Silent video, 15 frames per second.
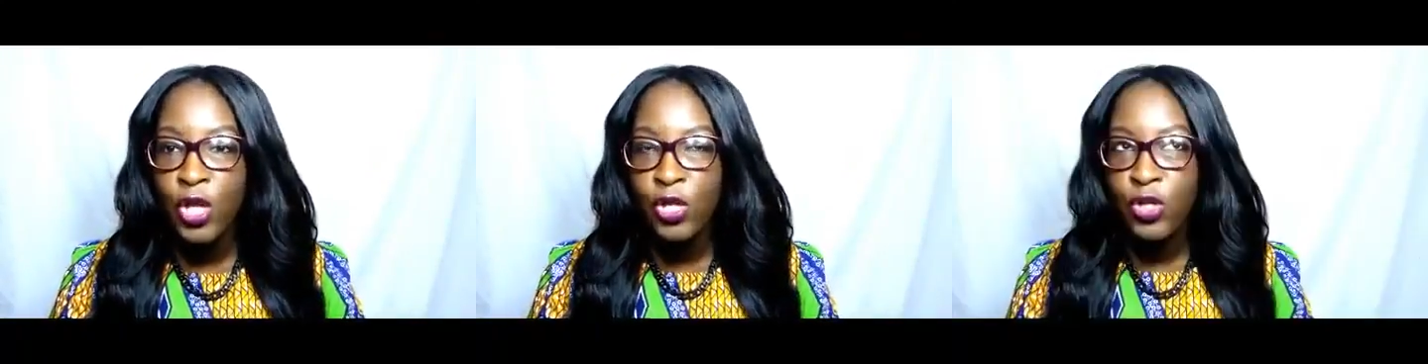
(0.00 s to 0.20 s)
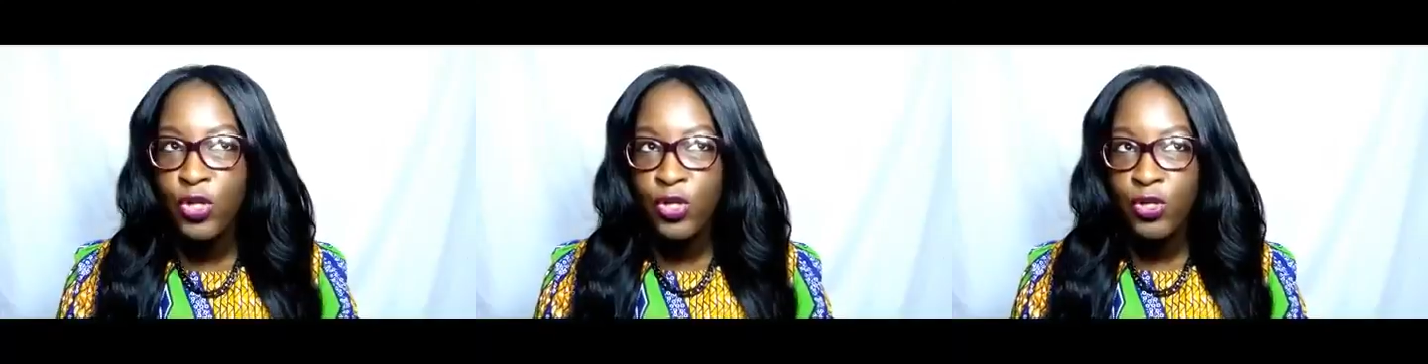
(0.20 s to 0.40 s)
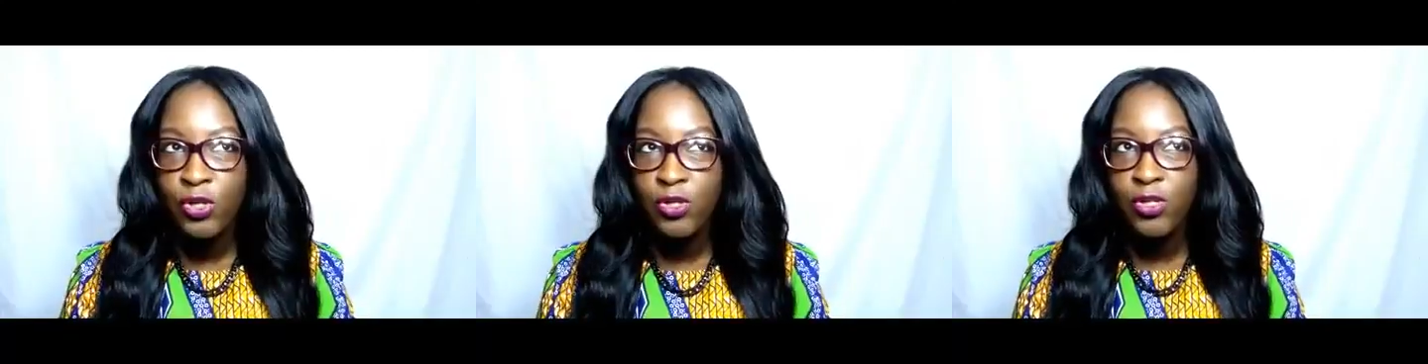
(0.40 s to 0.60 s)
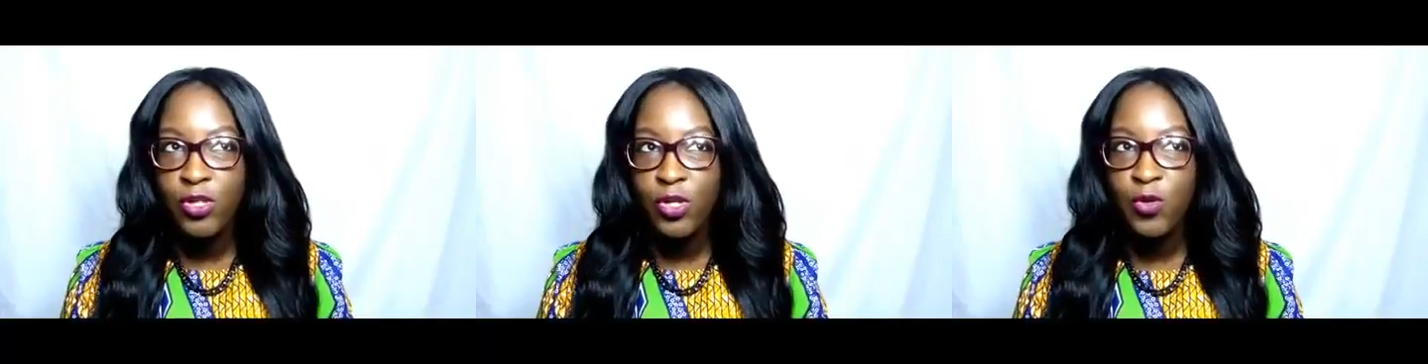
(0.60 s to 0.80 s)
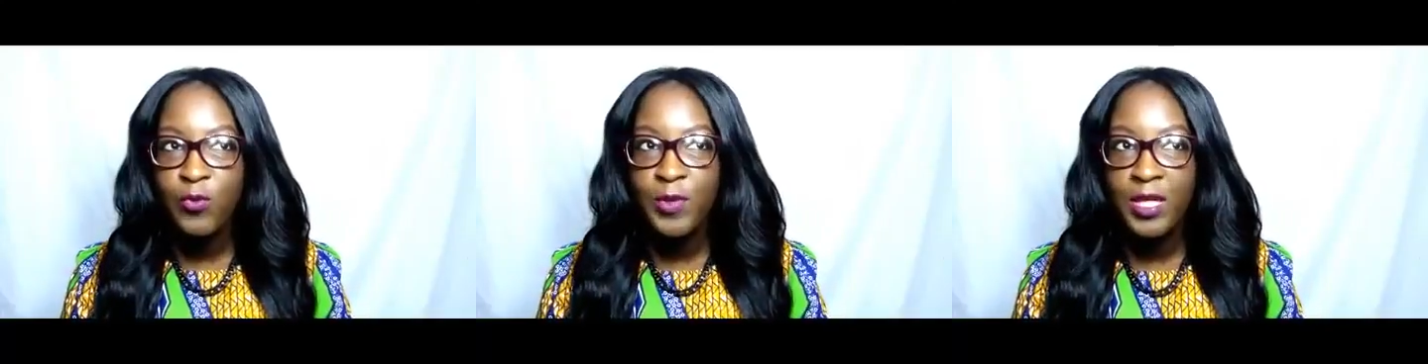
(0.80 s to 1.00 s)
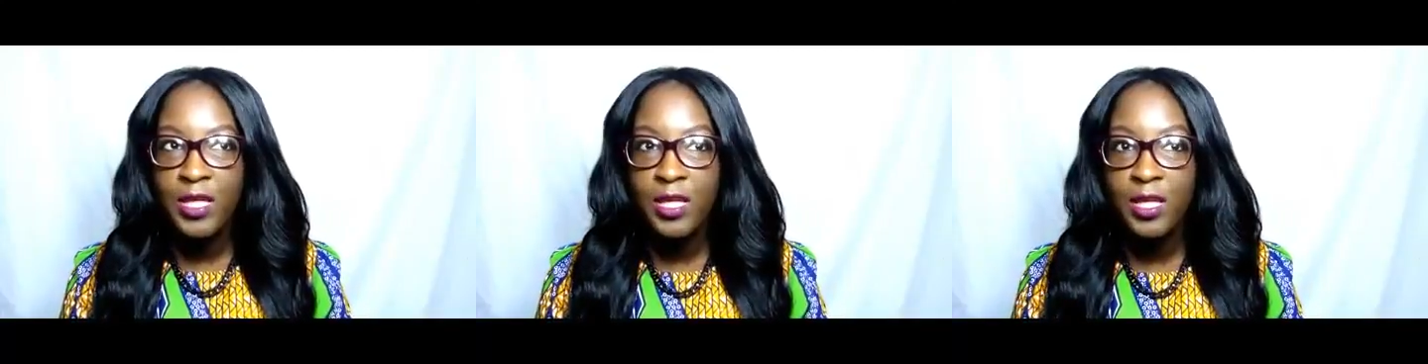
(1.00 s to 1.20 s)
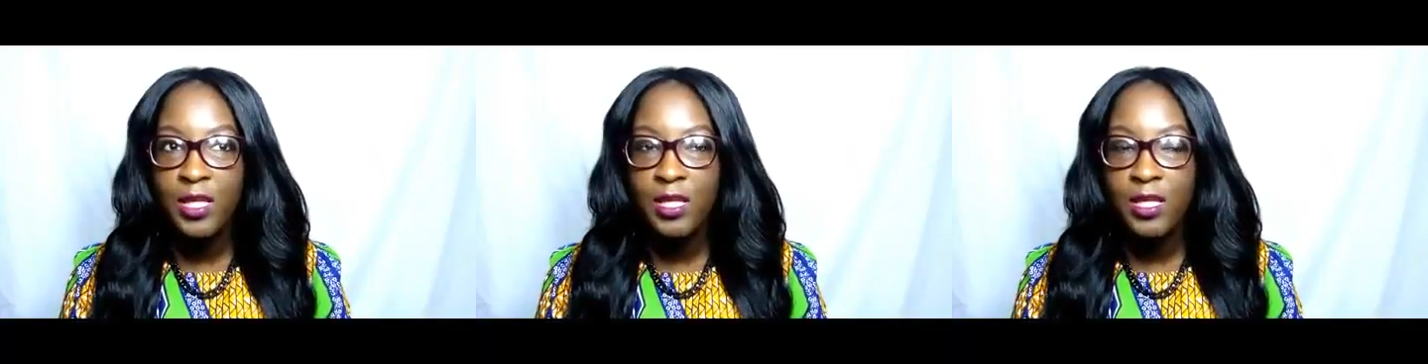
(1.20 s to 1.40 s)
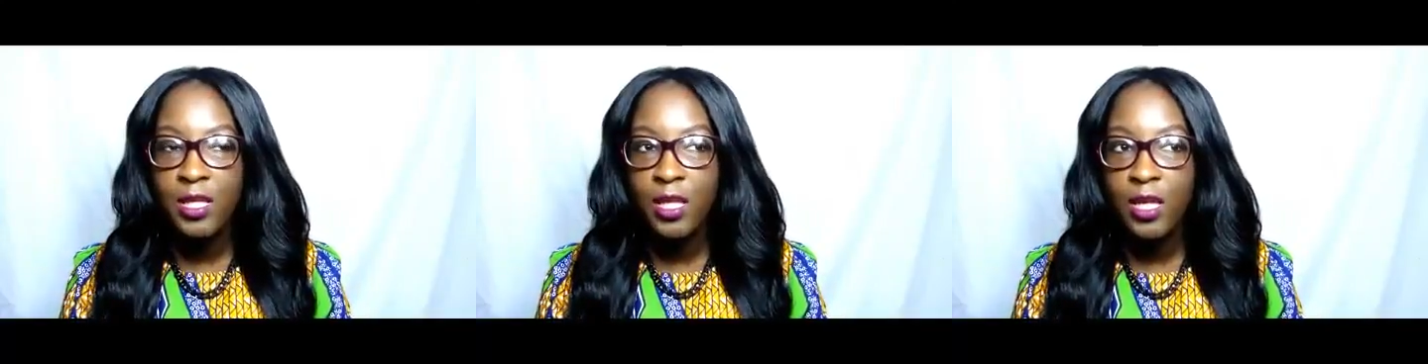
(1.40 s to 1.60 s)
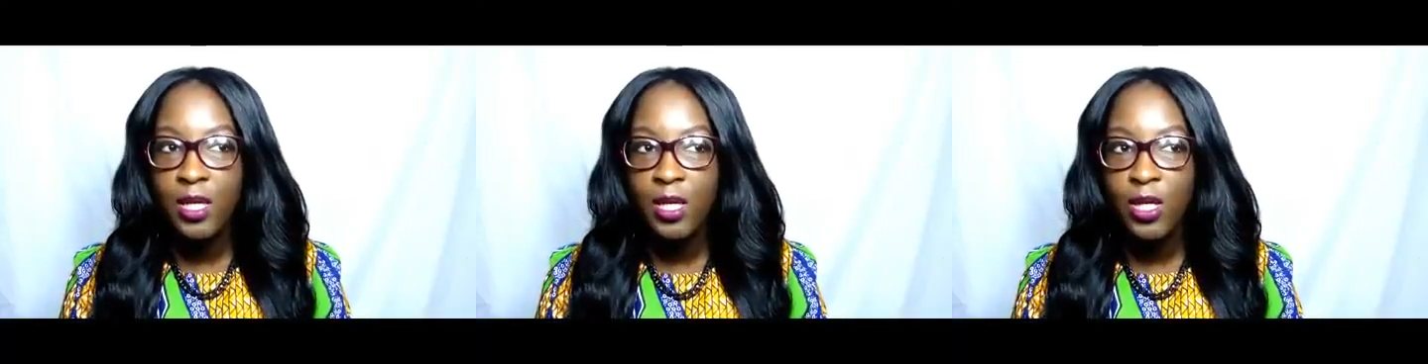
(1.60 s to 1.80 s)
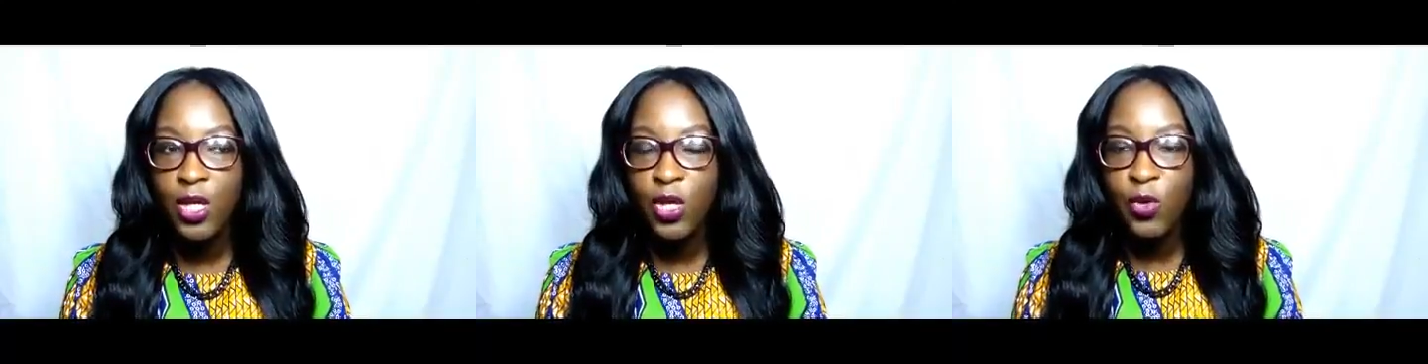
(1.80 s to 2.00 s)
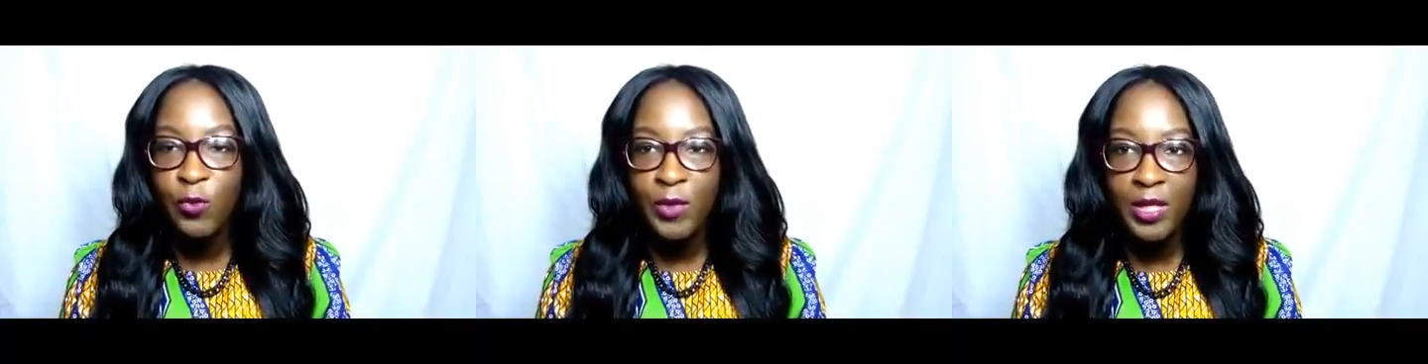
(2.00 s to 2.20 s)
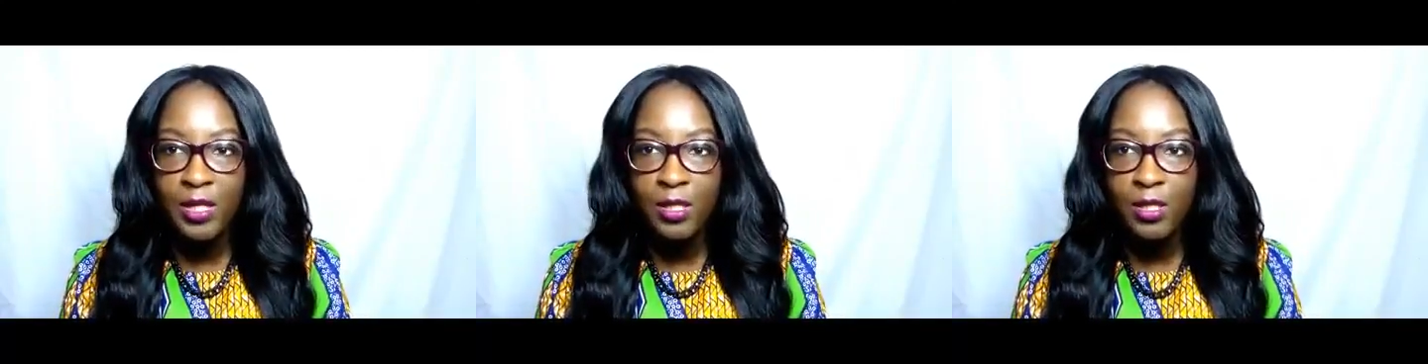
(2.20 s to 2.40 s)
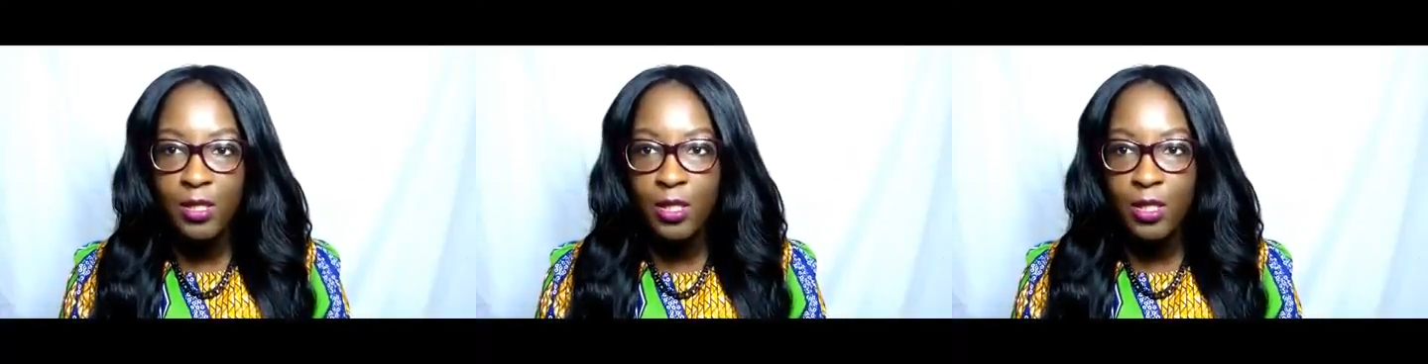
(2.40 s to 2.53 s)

Nubian Human.